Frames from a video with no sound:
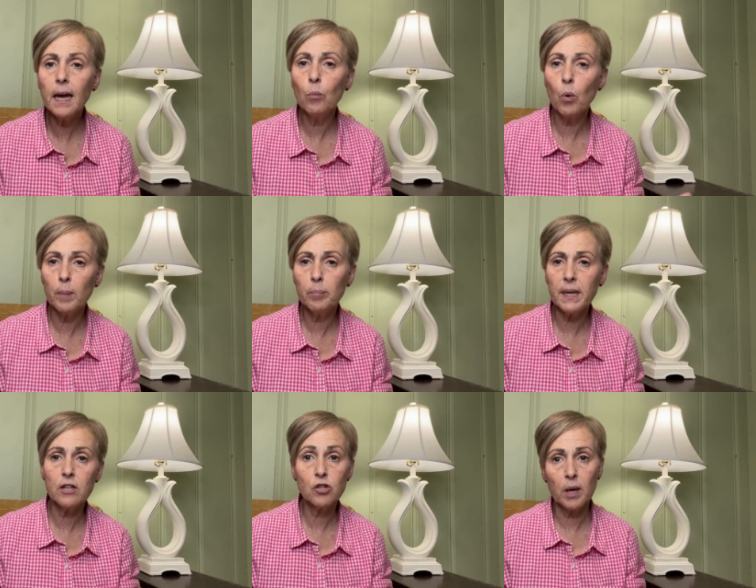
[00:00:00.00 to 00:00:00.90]
1
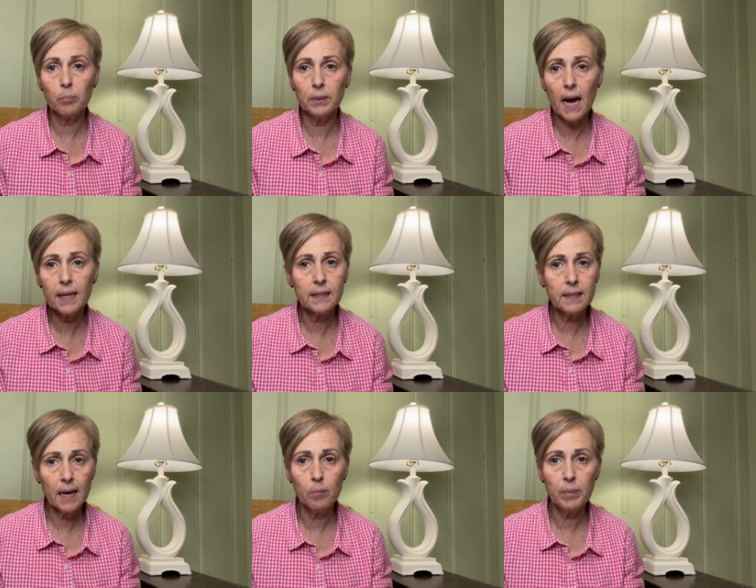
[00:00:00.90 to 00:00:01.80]
being jet black and
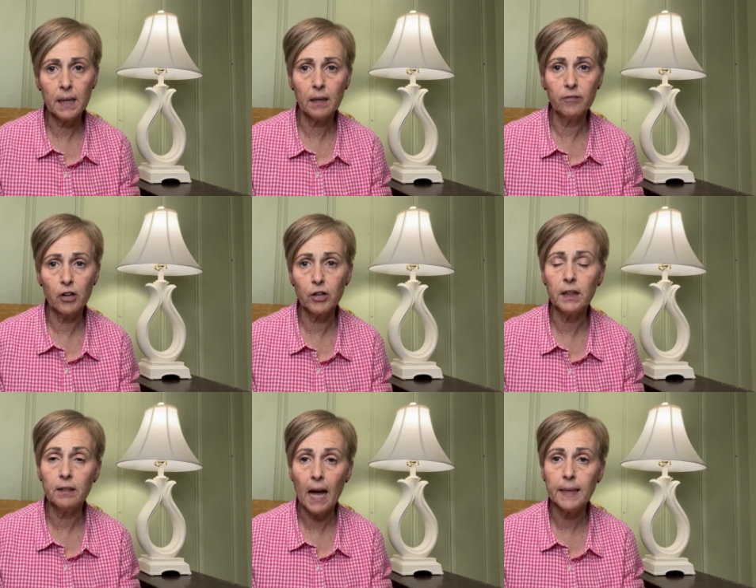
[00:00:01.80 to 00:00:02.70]
10 being a very
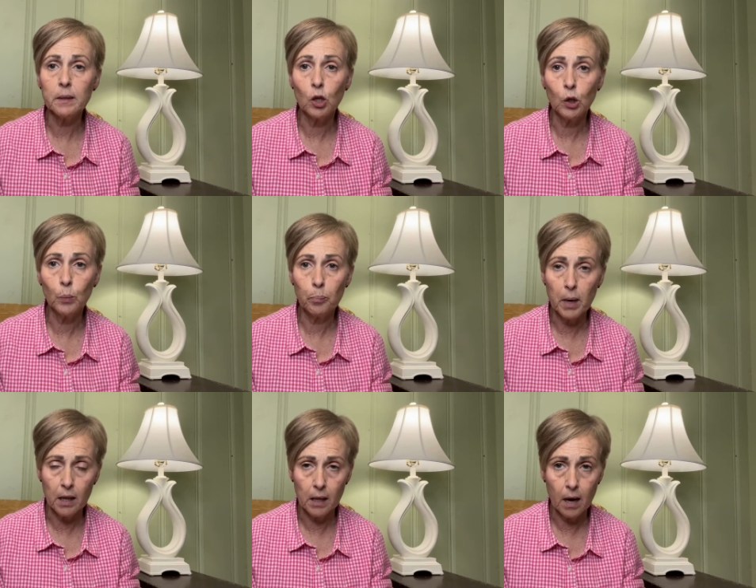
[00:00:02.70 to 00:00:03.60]
light
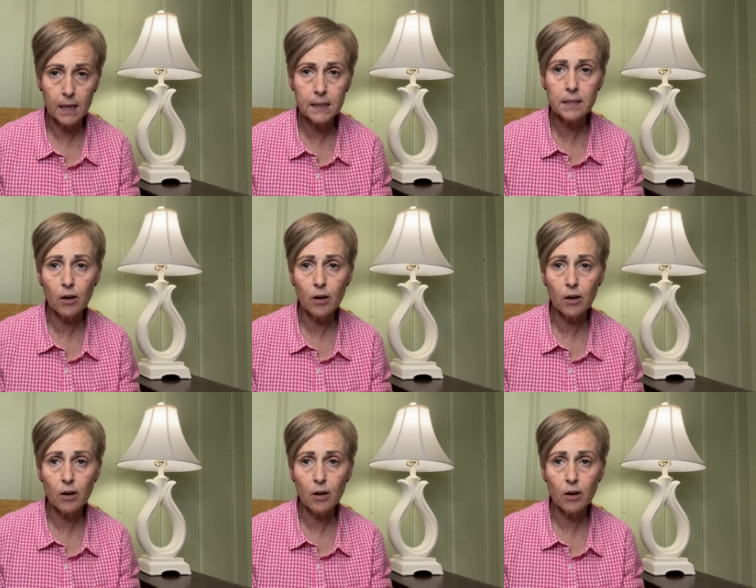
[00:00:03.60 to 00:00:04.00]
blonde,